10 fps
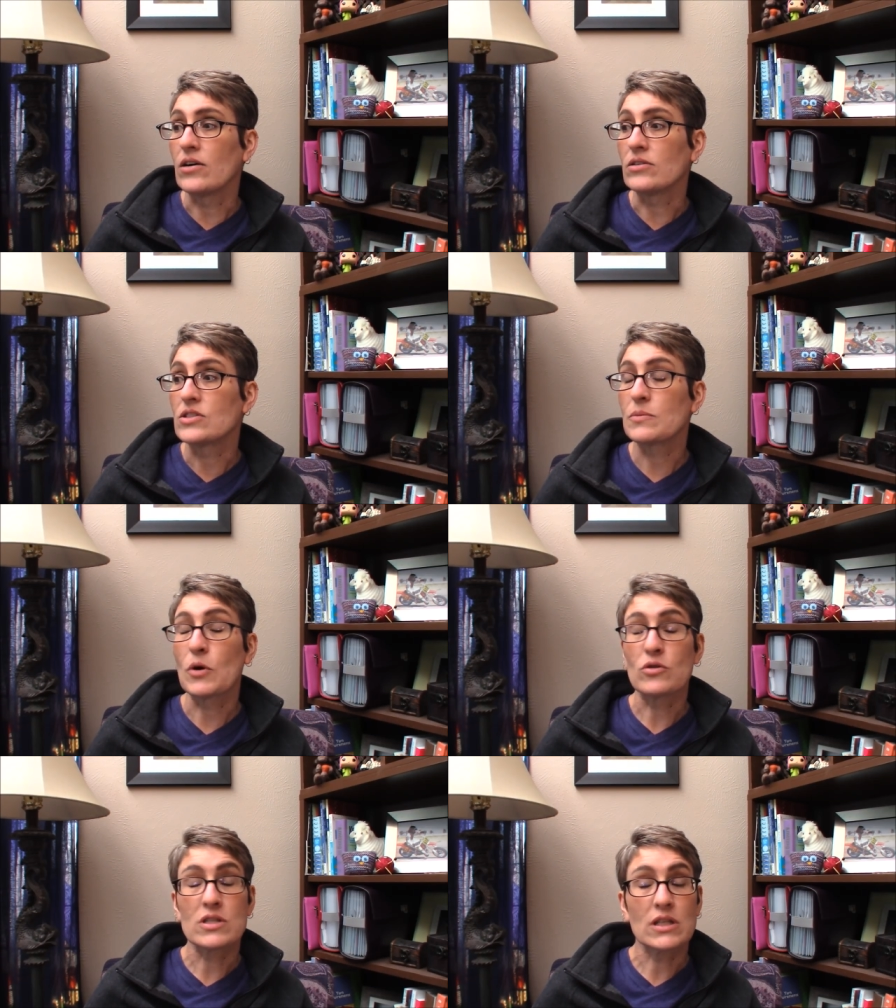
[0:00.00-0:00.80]

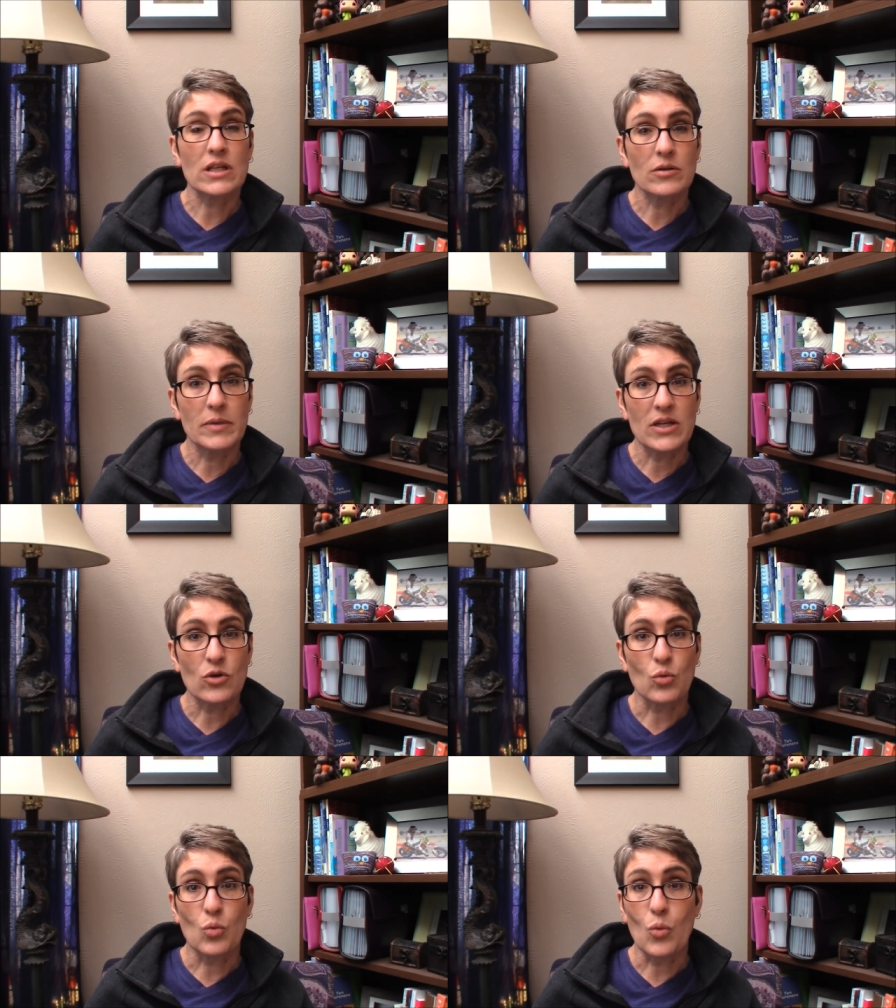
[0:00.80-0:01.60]
Supposedly it'll be here
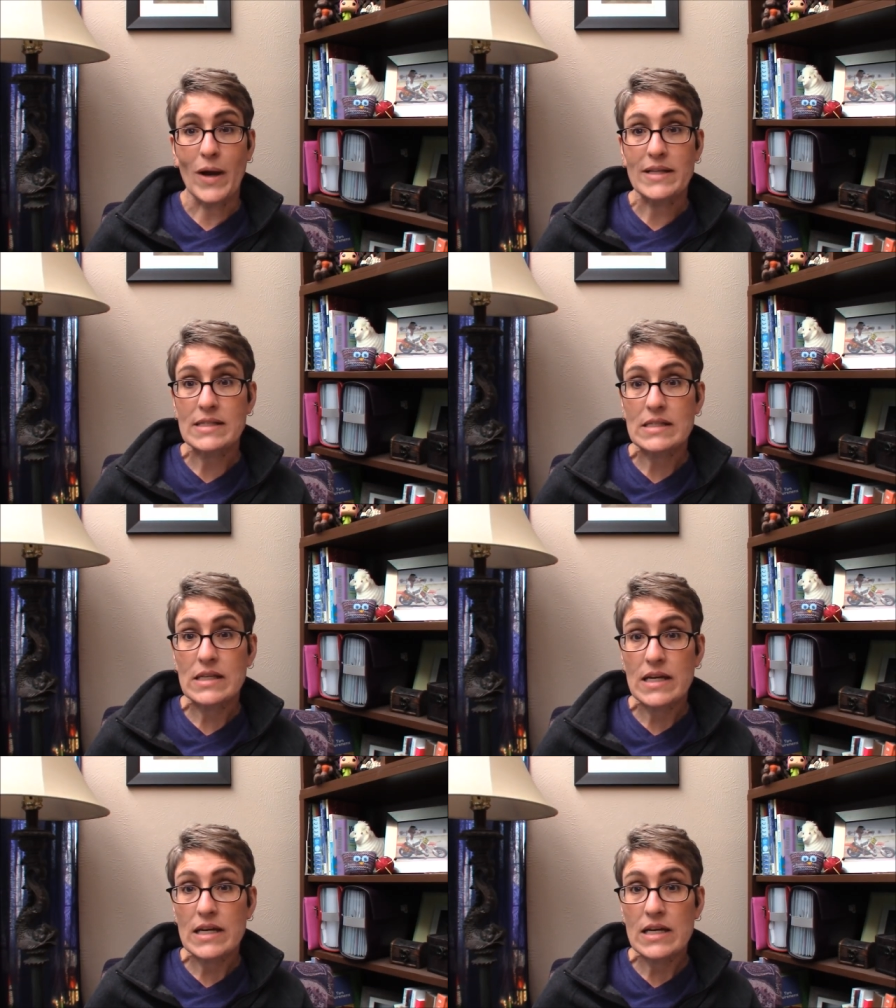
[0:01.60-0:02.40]

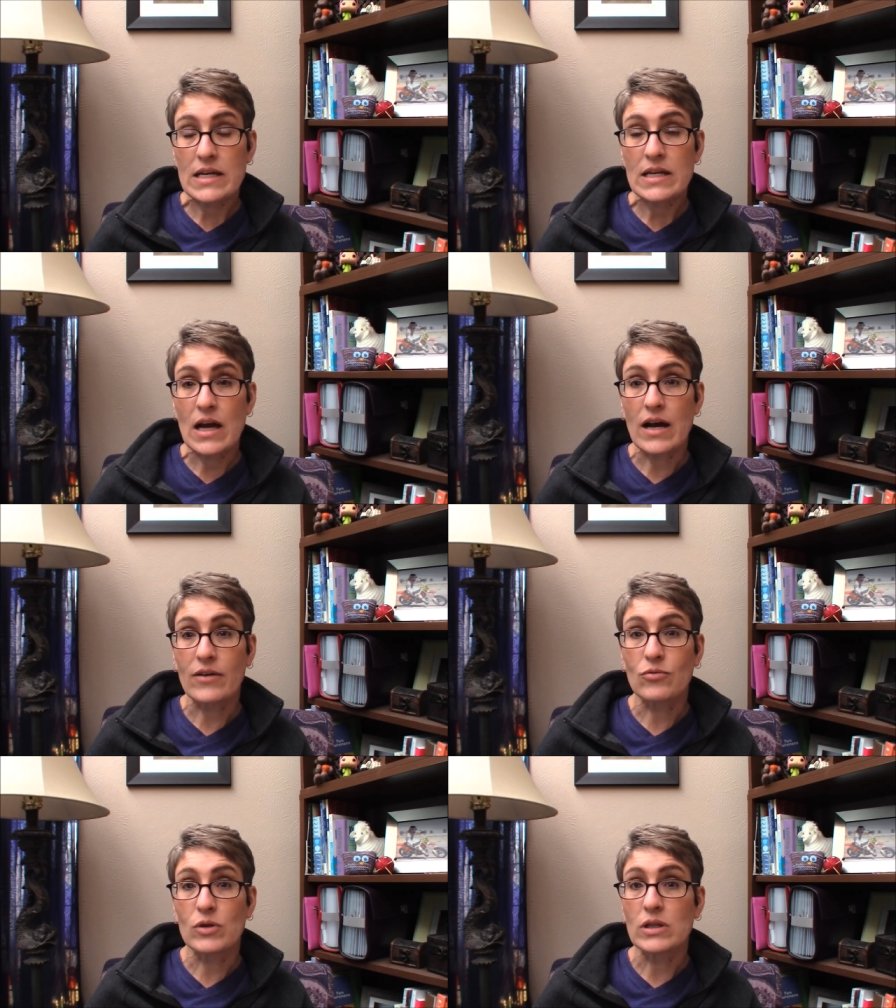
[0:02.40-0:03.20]
Wednesday. I
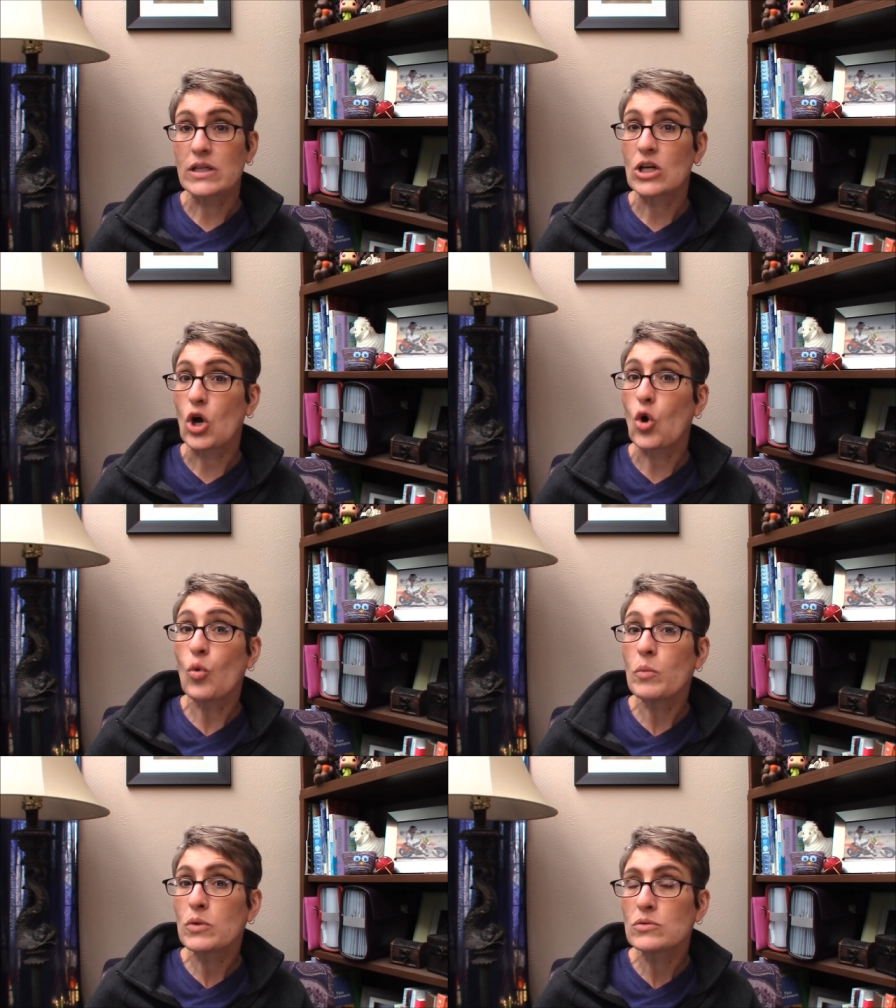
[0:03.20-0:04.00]
really
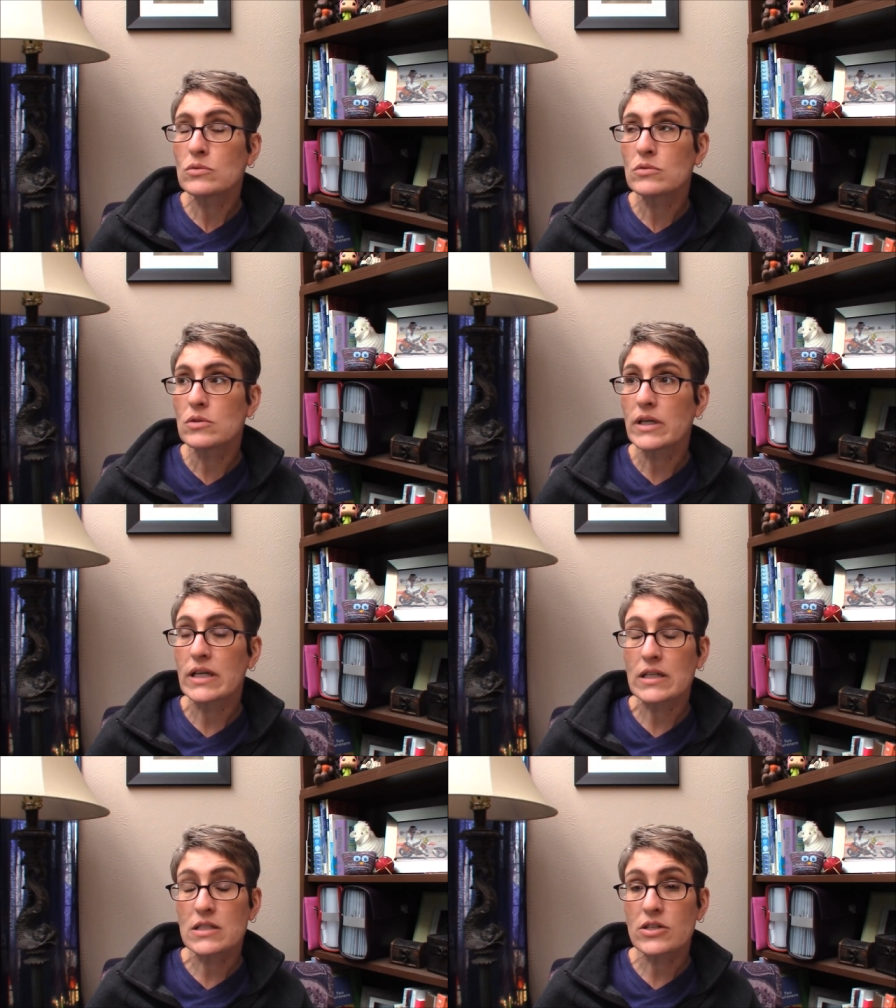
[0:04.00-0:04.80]
hope it
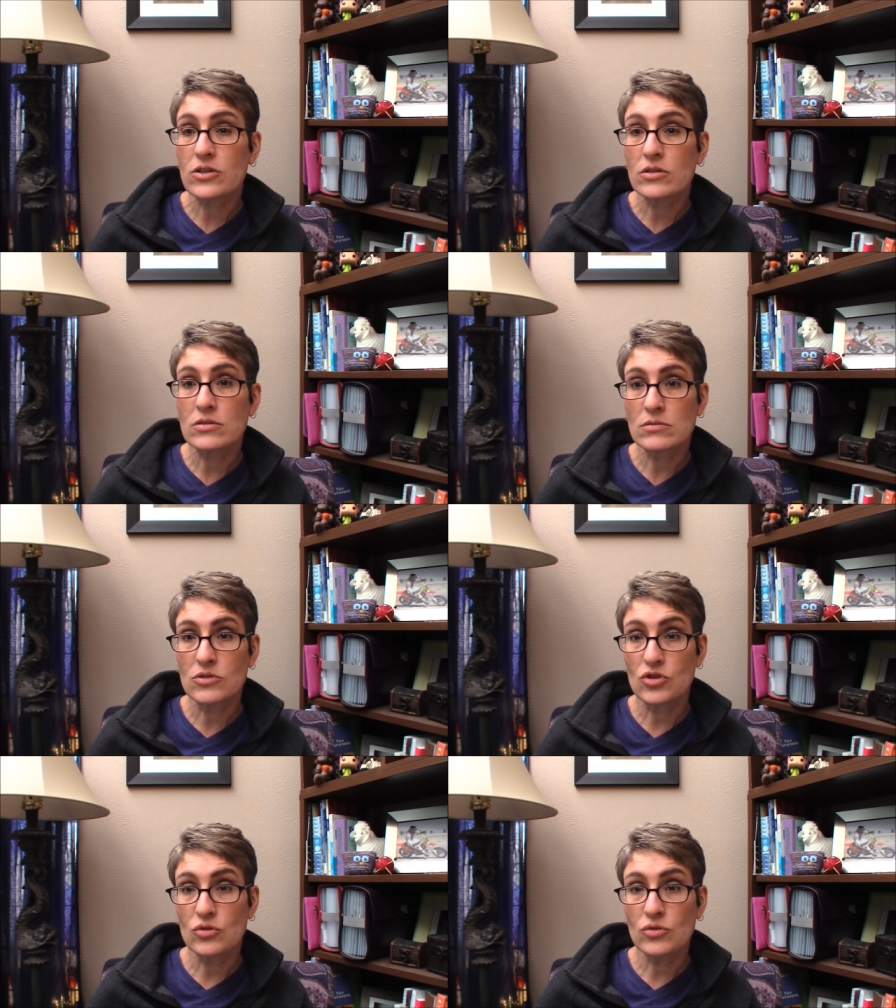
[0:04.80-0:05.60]
gets here
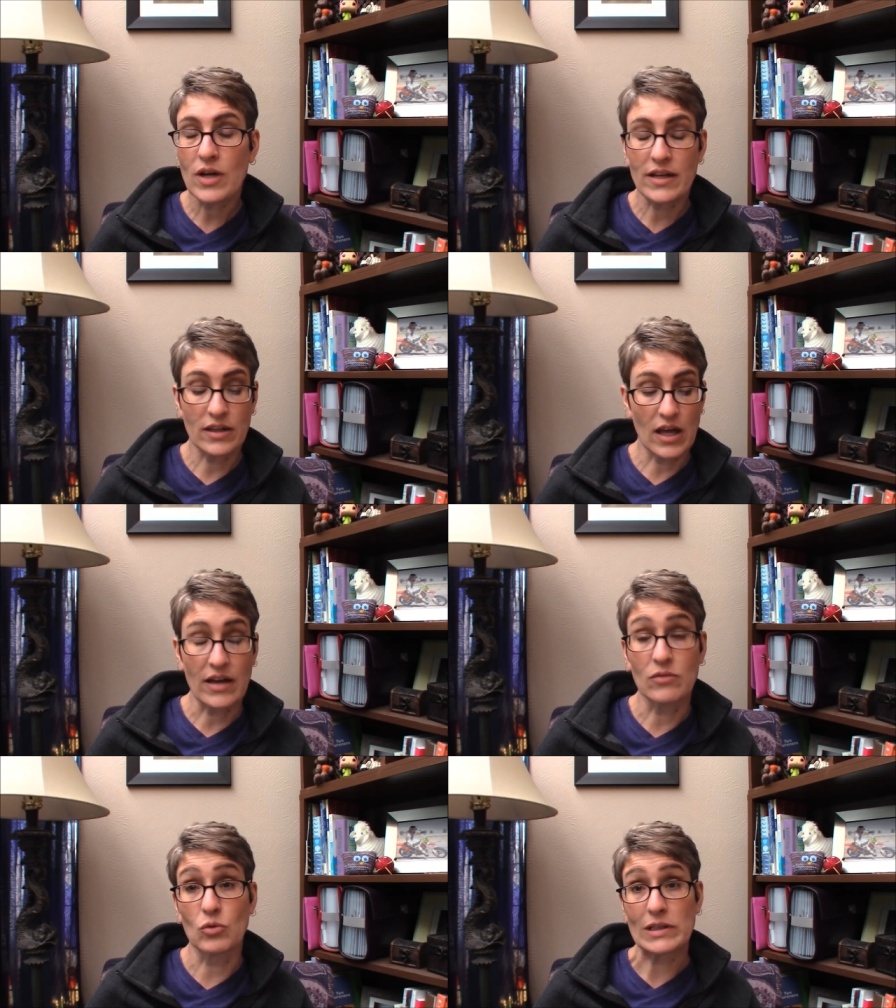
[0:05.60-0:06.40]
soon.
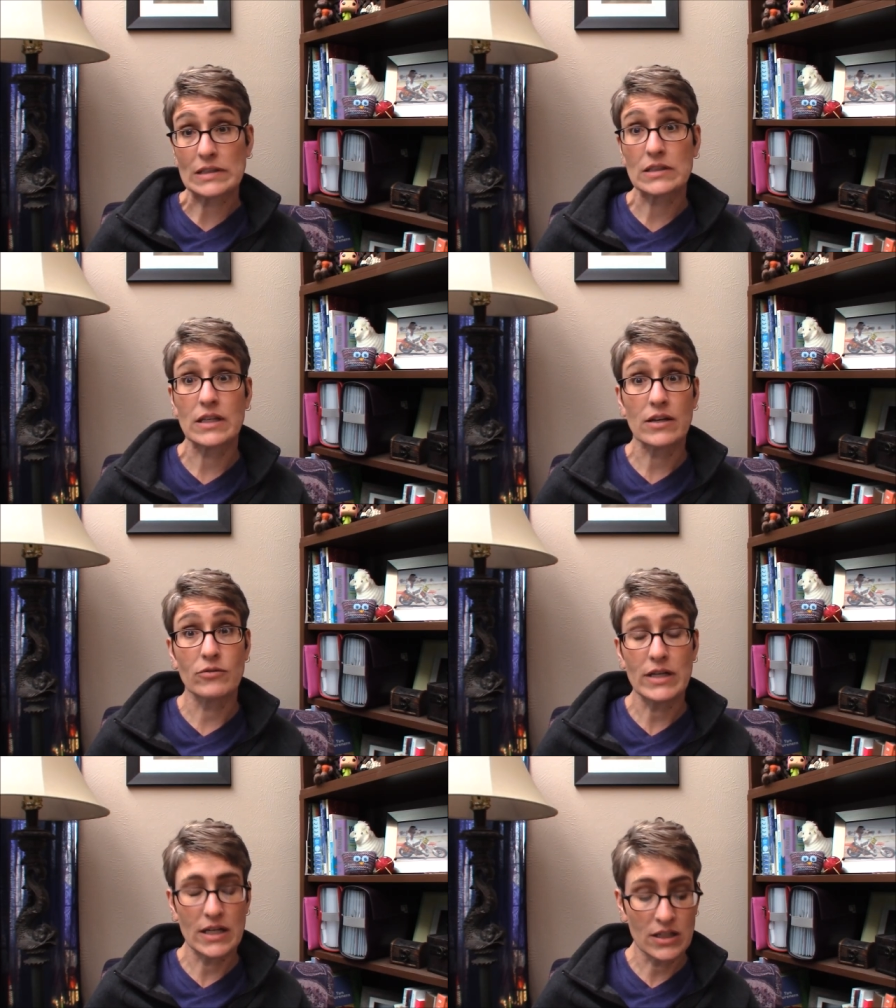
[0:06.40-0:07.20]
I'd want to sit down and
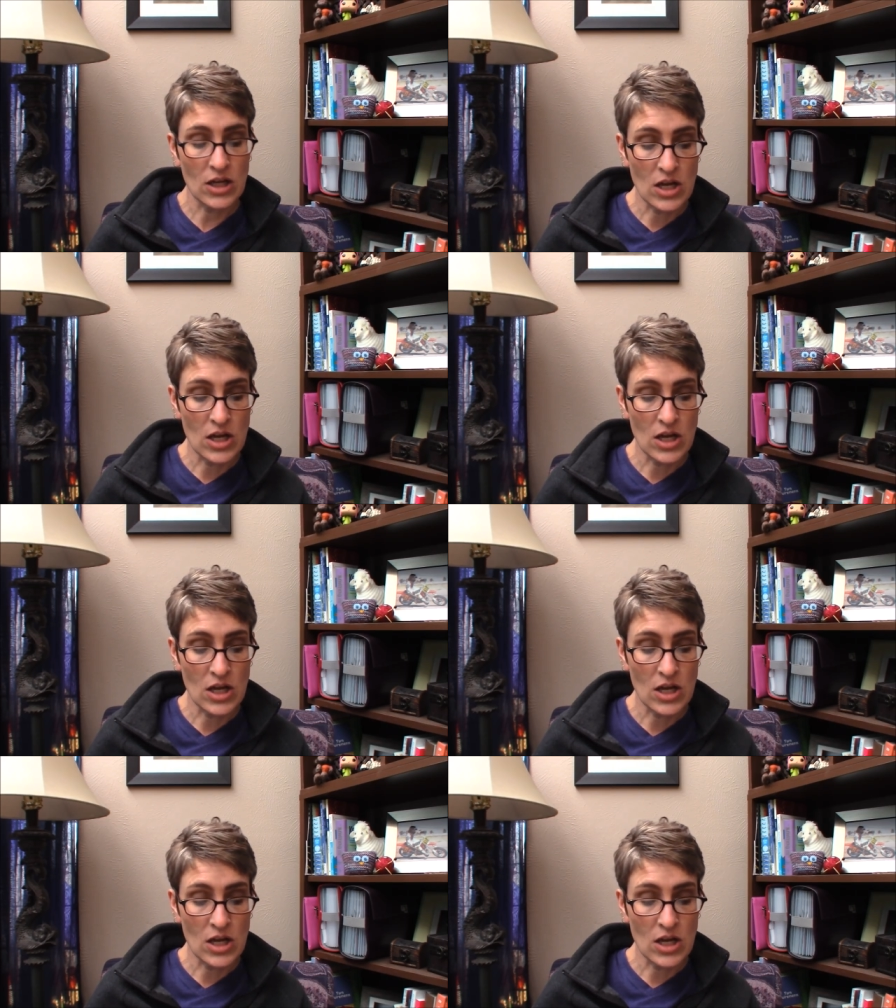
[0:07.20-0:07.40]
read it.